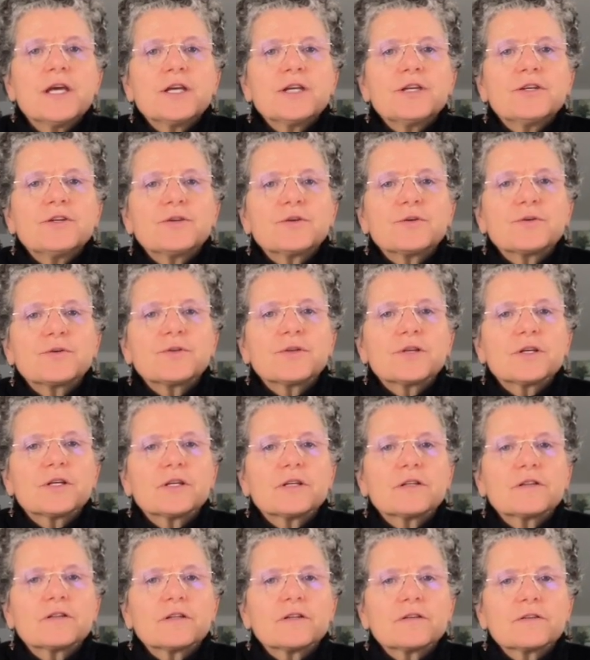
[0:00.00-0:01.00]
You know,
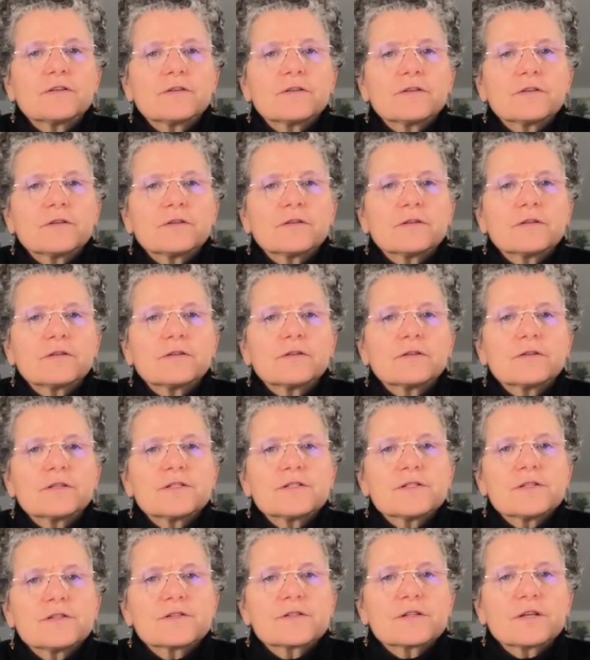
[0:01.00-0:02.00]

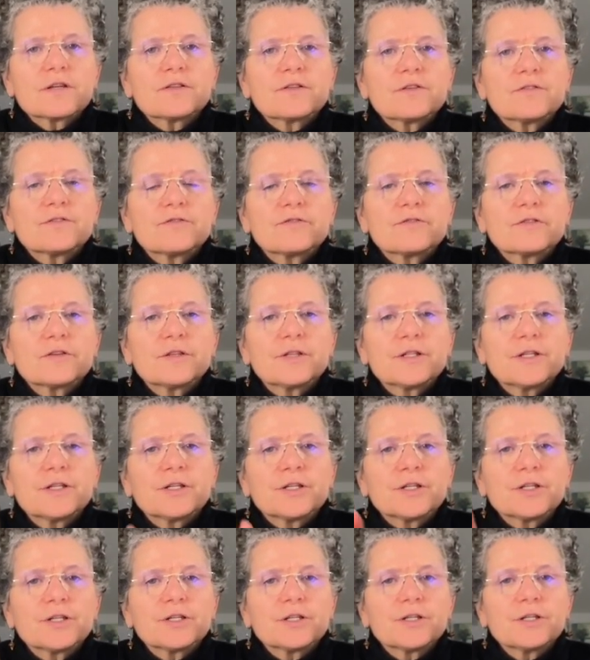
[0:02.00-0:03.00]
this has got the
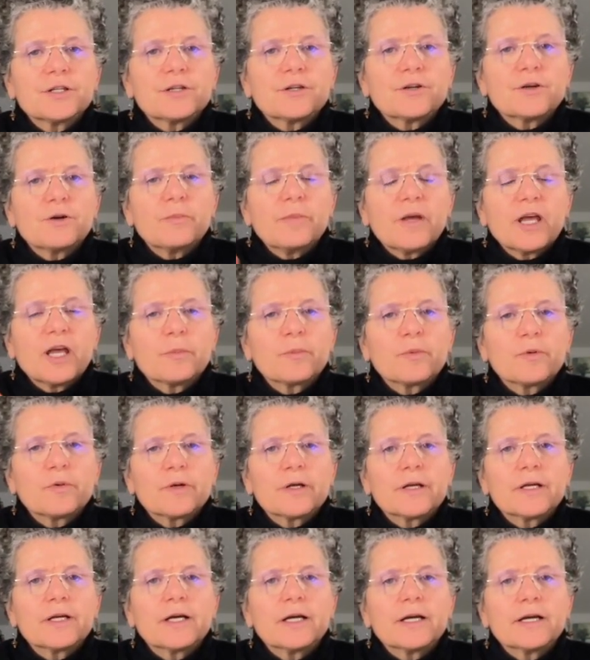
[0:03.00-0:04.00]
frillier, you know,
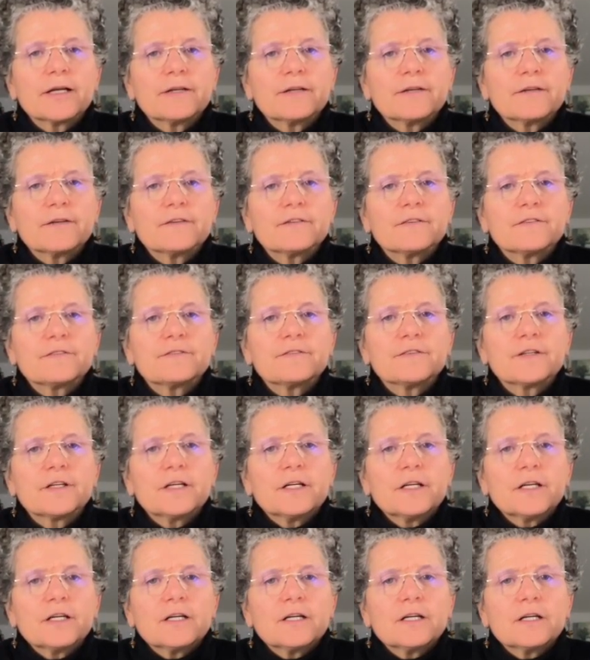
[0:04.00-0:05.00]
papery kind
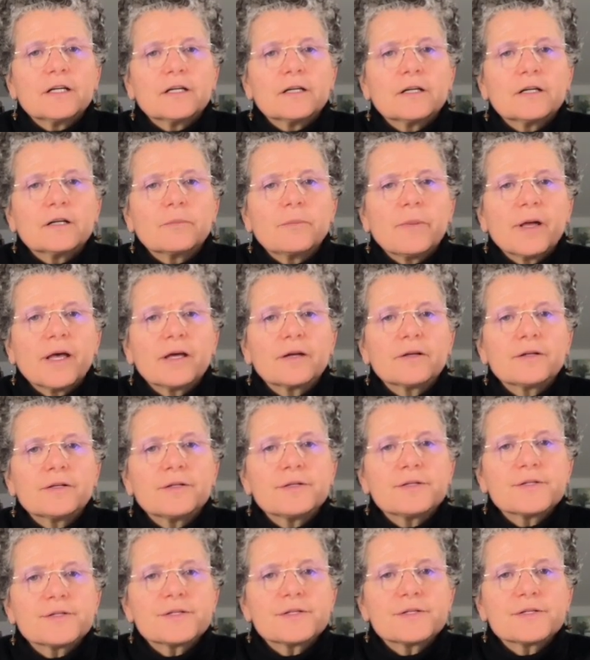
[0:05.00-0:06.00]
of
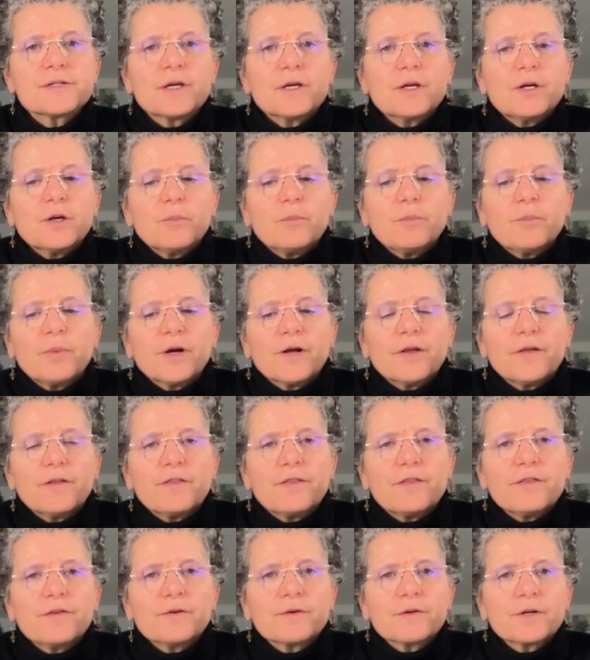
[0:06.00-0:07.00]
petals,
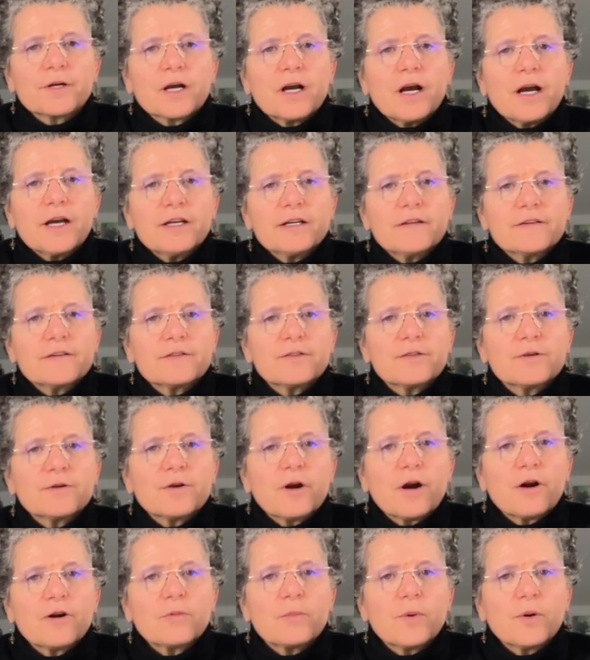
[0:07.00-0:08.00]
but they're
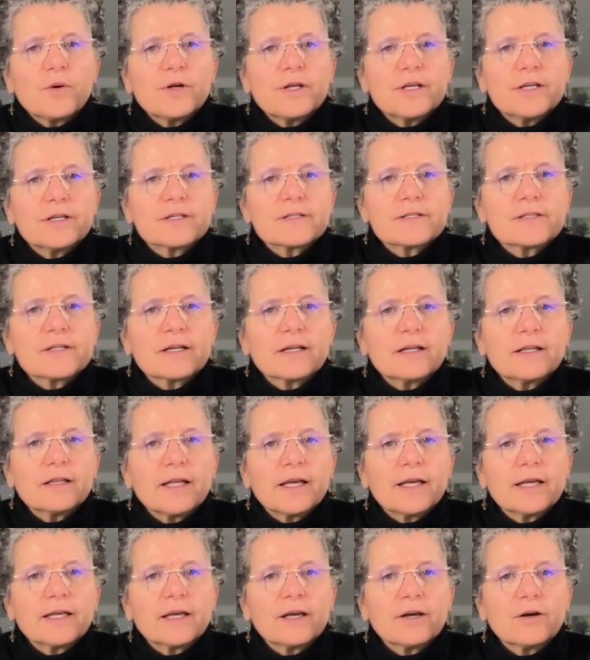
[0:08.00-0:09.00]
harmonious, and I
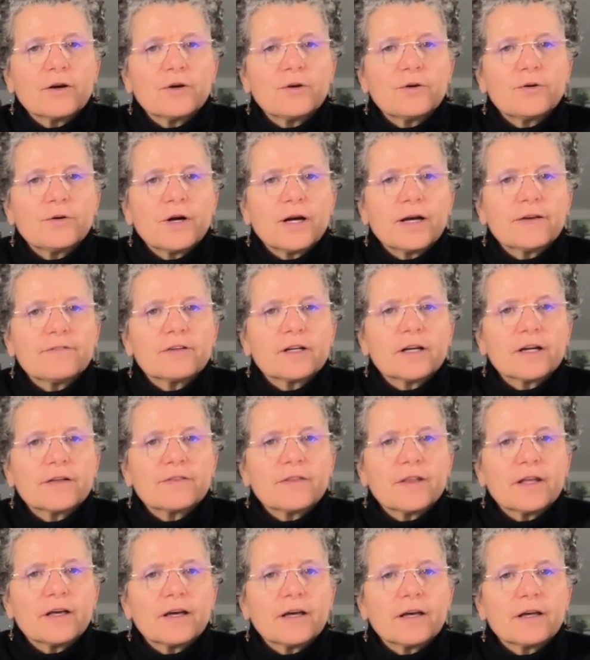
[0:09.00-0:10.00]
like how I've
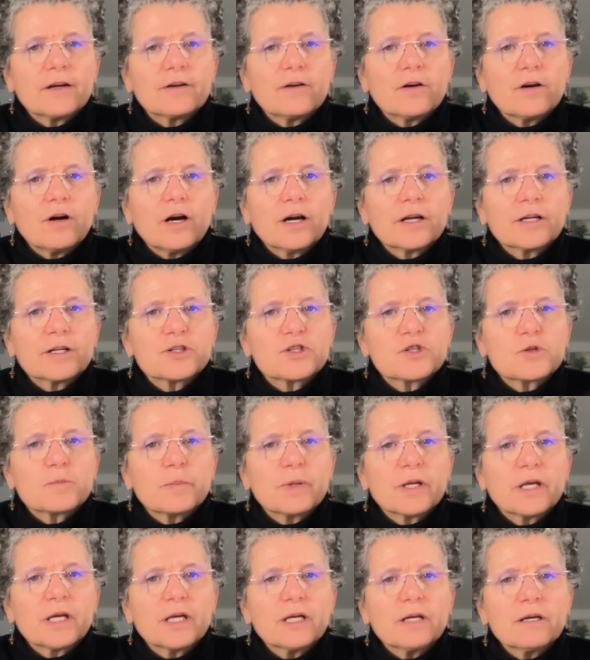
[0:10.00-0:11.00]
got that hottish
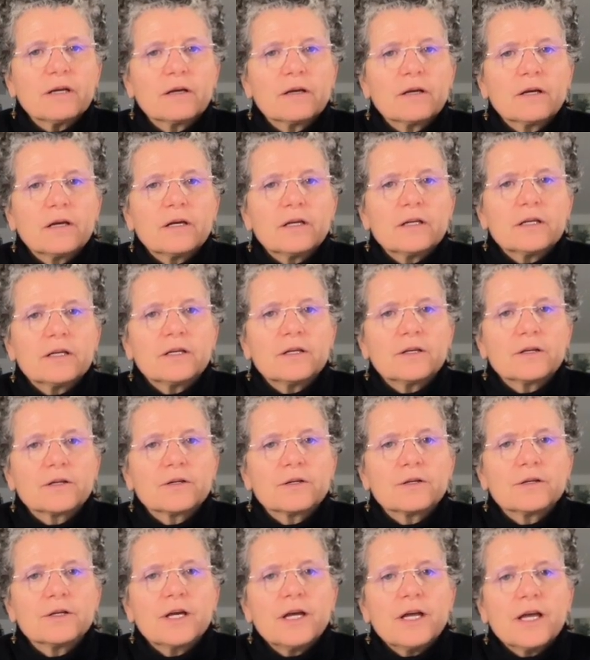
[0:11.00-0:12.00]
pink
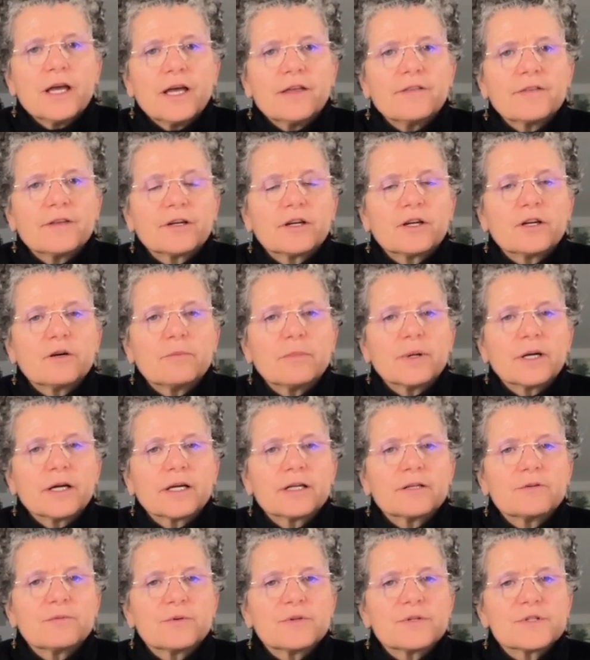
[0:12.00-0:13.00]
here, and then
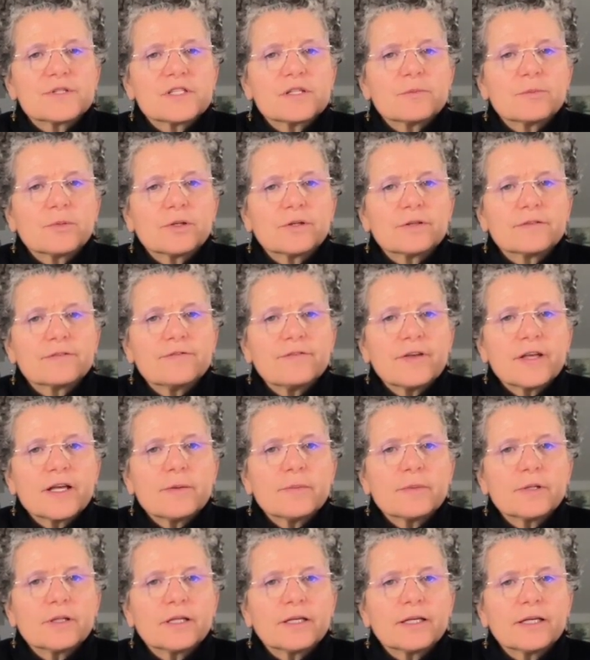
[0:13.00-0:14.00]
combined with a similar
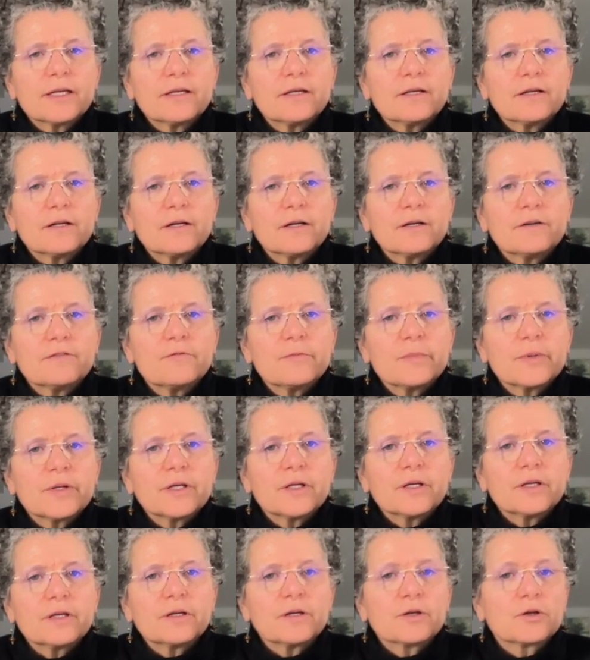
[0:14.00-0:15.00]
family of
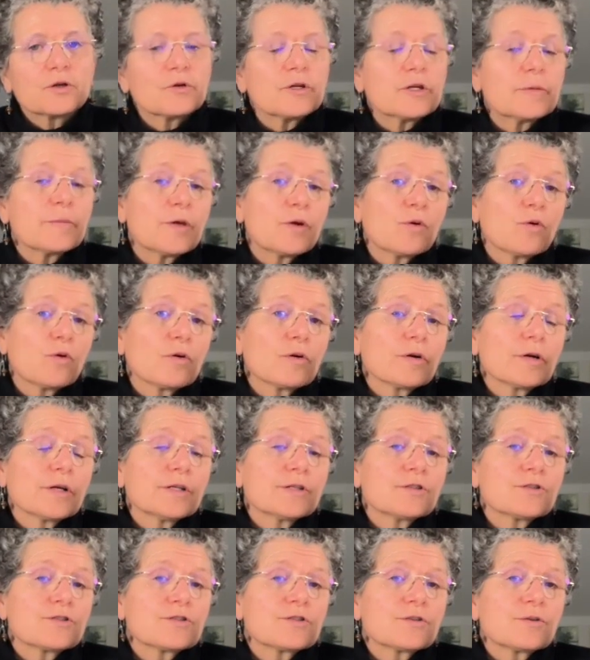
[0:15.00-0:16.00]
being a creamy orange.